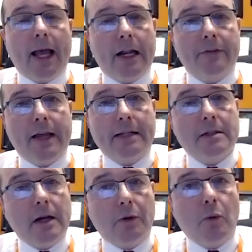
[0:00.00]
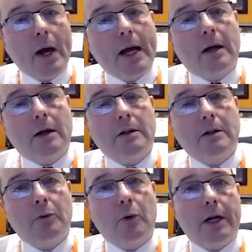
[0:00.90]
And if that's done
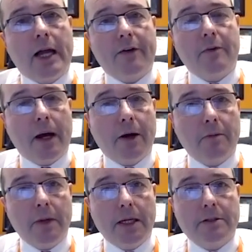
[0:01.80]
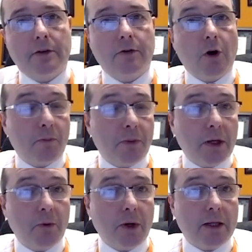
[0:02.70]
well, we're going to have a better means of
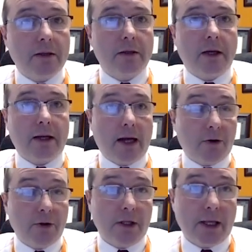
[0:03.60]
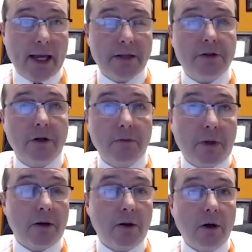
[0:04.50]
coping with not only the cancer,
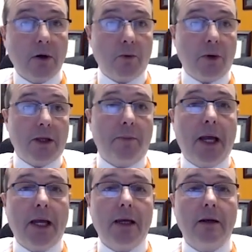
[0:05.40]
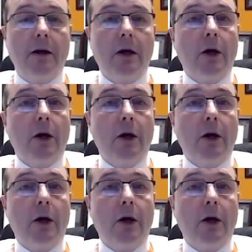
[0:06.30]
but with the pain.